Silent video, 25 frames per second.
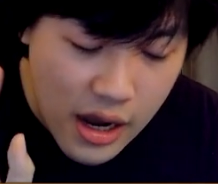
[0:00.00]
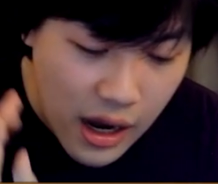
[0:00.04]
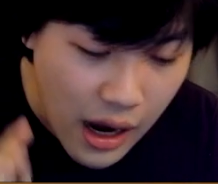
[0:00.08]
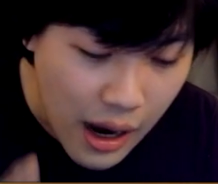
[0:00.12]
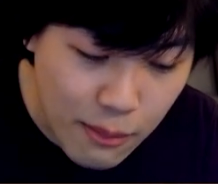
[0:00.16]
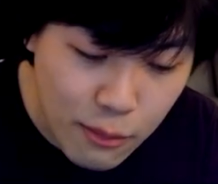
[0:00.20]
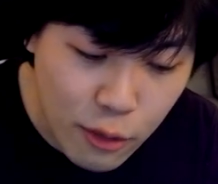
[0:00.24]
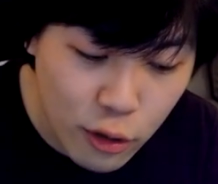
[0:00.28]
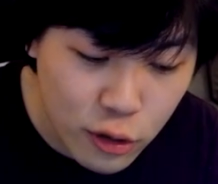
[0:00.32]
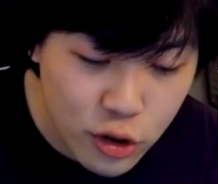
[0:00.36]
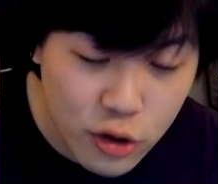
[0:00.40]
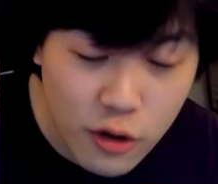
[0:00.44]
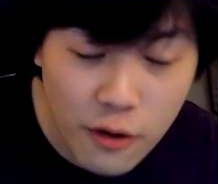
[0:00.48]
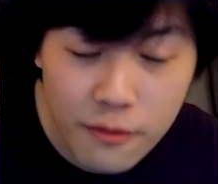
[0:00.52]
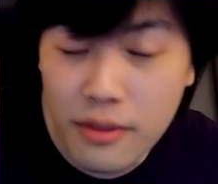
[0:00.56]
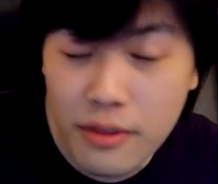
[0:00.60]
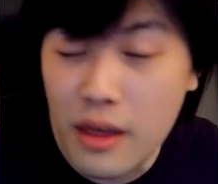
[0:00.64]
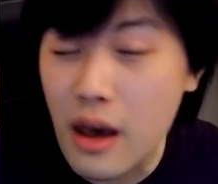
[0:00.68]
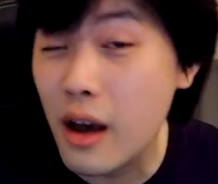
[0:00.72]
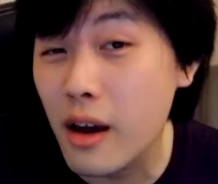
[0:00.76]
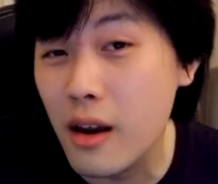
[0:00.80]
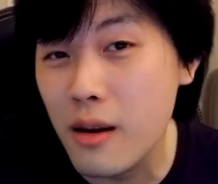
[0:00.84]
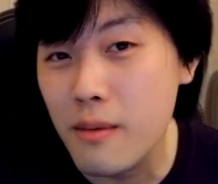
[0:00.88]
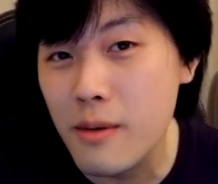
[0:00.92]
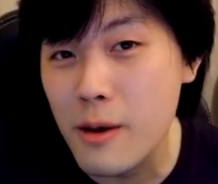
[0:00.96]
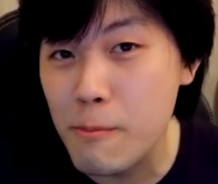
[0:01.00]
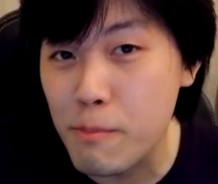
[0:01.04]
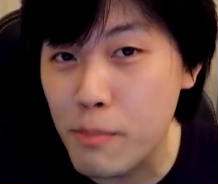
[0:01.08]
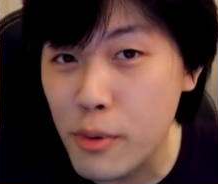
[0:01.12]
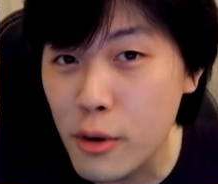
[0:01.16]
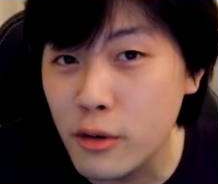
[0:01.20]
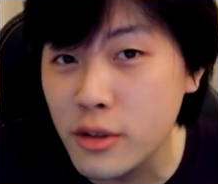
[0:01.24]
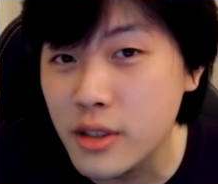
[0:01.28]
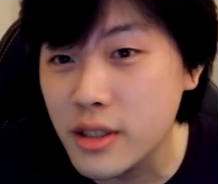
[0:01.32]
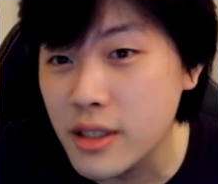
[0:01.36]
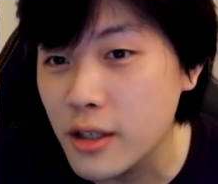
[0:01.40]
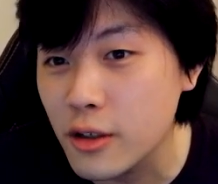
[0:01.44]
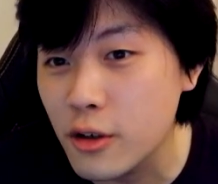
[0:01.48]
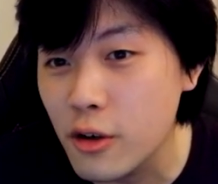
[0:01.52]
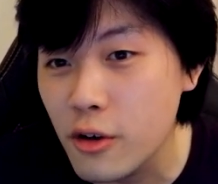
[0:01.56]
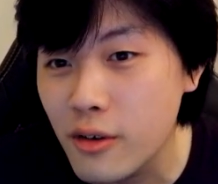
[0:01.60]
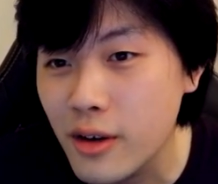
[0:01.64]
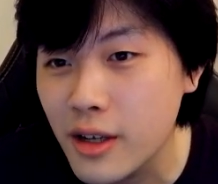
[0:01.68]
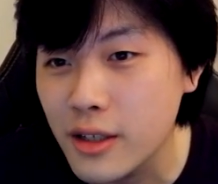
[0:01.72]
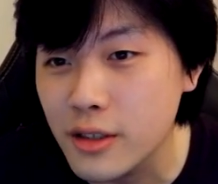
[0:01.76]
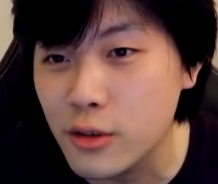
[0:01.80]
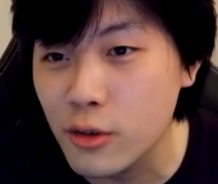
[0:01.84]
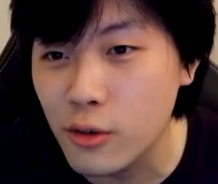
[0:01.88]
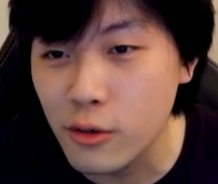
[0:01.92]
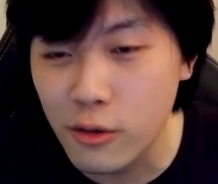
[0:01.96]
I'm not sure if they are gonna be boosted
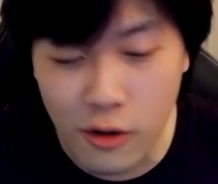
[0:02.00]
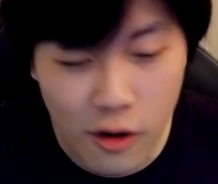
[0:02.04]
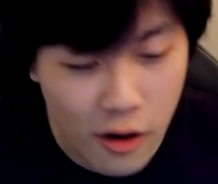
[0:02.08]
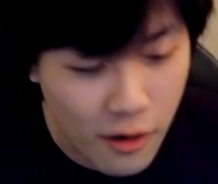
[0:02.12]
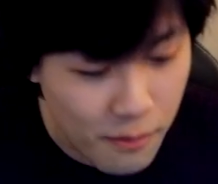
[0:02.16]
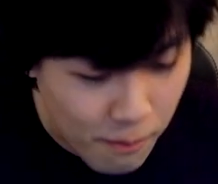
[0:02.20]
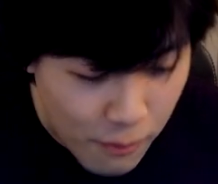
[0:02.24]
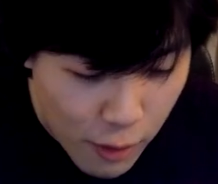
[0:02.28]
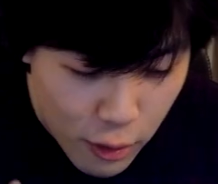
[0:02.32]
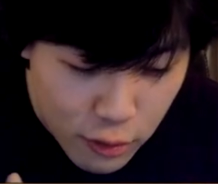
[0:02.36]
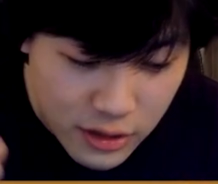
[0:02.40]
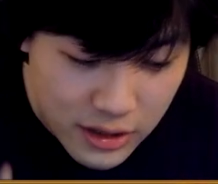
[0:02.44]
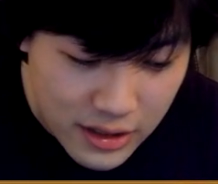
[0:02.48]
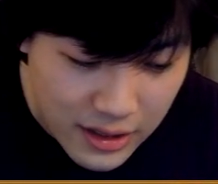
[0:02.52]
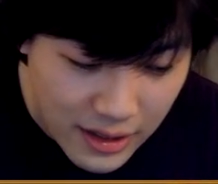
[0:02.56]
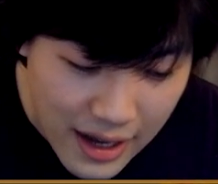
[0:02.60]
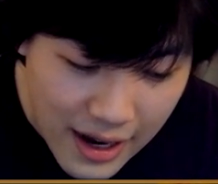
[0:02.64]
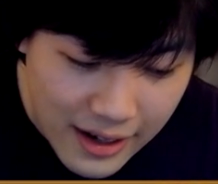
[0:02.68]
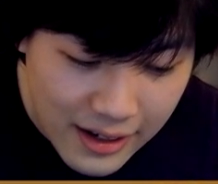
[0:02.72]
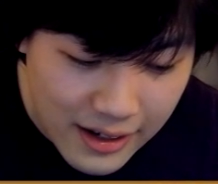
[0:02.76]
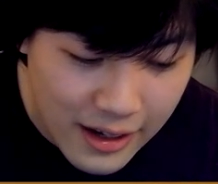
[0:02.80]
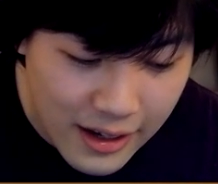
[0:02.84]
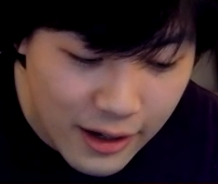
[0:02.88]
units or not. Most likely